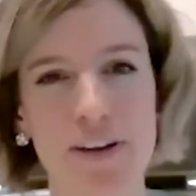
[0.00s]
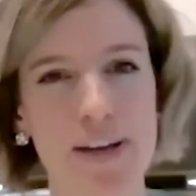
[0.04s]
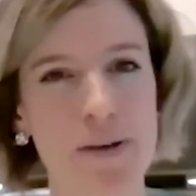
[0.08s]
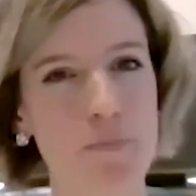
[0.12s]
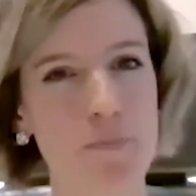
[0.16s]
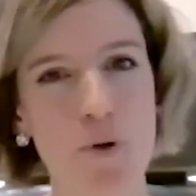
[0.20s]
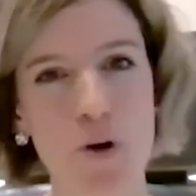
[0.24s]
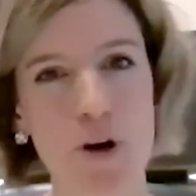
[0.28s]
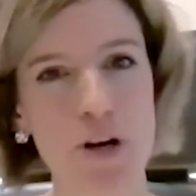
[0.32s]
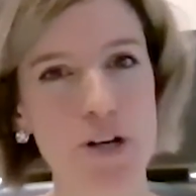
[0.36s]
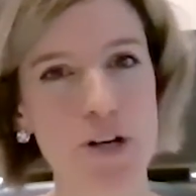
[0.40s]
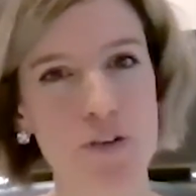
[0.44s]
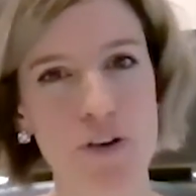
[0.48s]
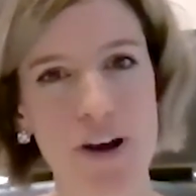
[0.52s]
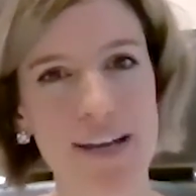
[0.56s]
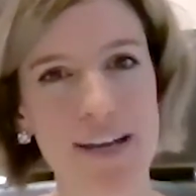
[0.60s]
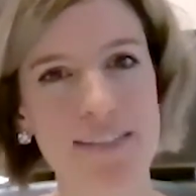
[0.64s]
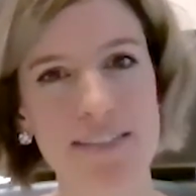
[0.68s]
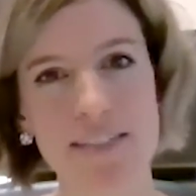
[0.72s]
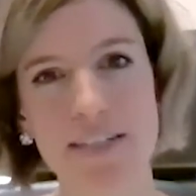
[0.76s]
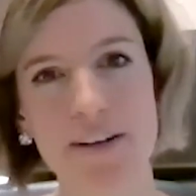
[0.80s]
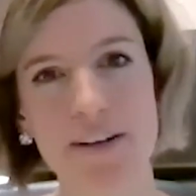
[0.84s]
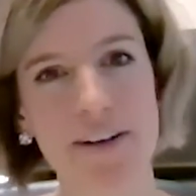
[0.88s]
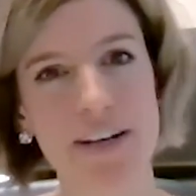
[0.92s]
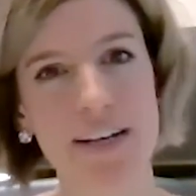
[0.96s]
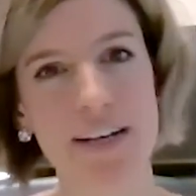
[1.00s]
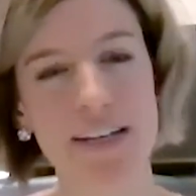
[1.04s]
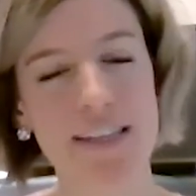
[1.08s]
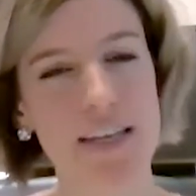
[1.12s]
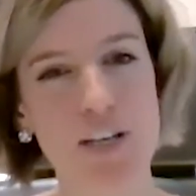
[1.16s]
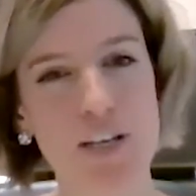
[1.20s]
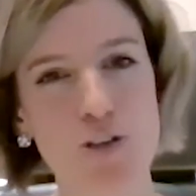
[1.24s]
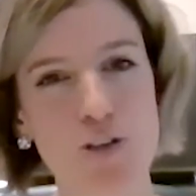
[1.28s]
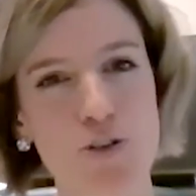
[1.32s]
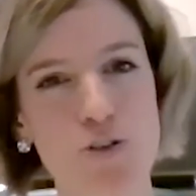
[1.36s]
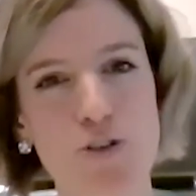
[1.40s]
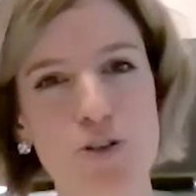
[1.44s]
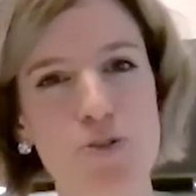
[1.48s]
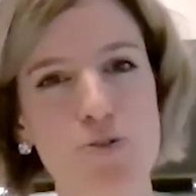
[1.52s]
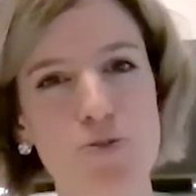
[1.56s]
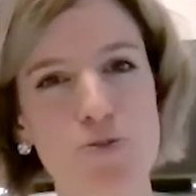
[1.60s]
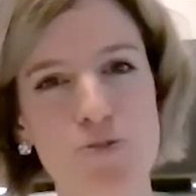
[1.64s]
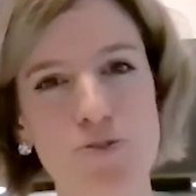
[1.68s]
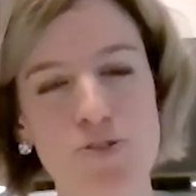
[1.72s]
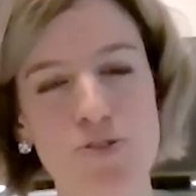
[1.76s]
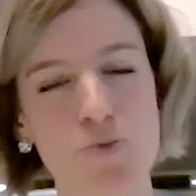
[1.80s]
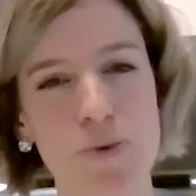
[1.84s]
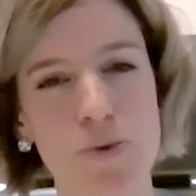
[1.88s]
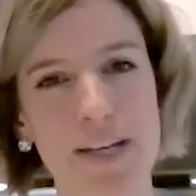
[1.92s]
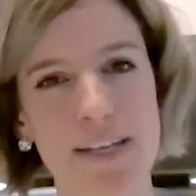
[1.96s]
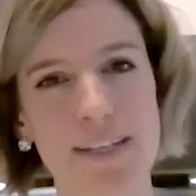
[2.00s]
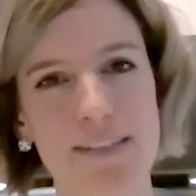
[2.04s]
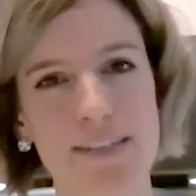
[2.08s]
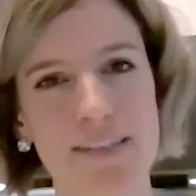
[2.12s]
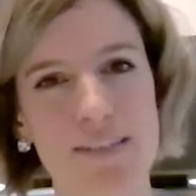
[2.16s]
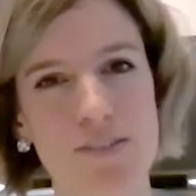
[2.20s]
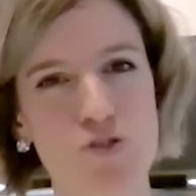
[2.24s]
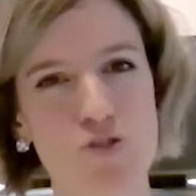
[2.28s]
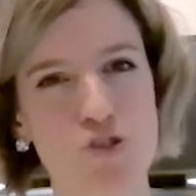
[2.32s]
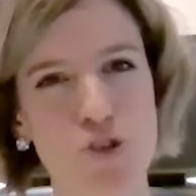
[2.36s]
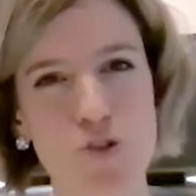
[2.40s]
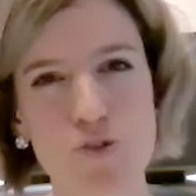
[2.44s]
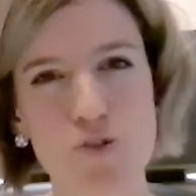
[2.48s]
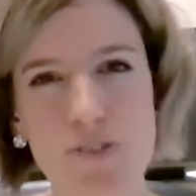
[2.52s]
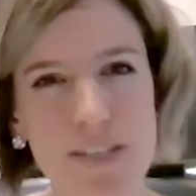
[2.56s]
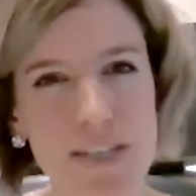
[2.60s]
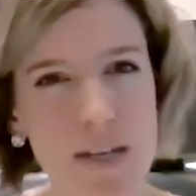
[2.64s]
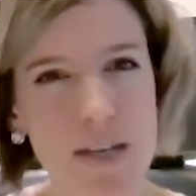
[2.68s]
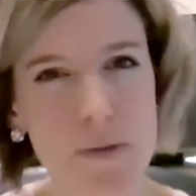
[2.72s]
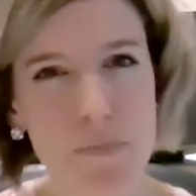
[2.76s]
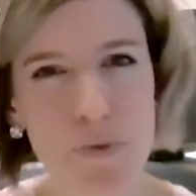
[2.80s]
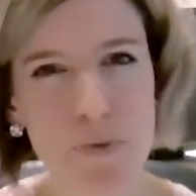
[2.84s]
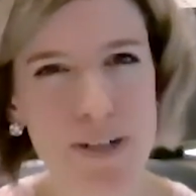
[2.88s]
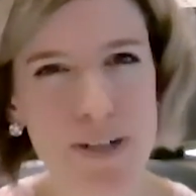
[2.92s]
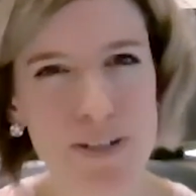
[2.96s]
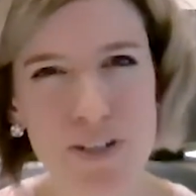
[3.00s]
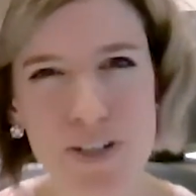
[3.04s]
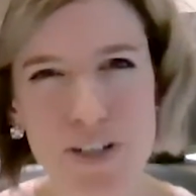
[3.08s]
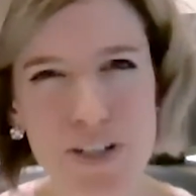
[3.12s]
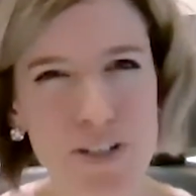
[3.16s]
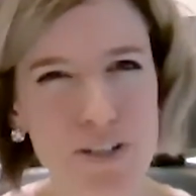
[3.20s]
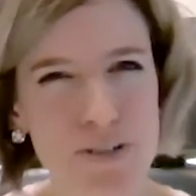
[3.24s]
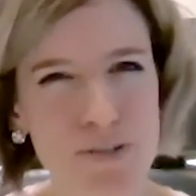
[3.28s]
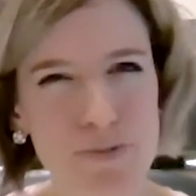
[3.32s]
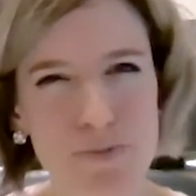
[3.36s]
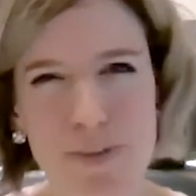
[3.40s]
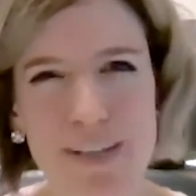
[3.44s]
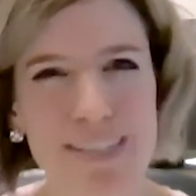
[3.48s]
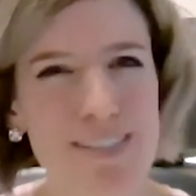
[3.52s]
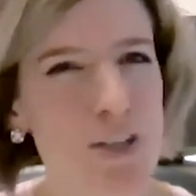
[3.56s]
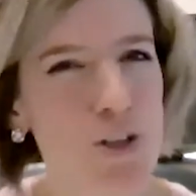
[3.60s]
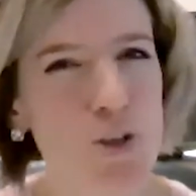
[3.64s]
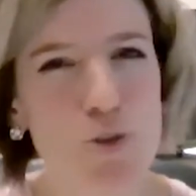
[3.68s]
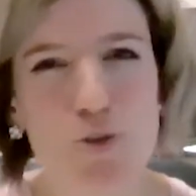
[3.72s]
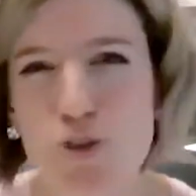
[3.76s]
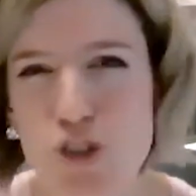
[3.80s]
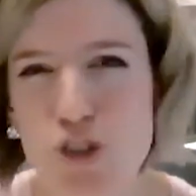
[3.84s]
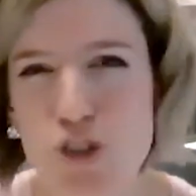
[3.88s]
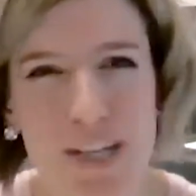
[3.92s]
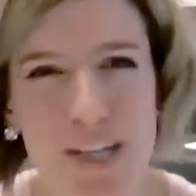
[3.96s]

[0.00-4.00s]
important criteria that you used when choosing a printer, resolution,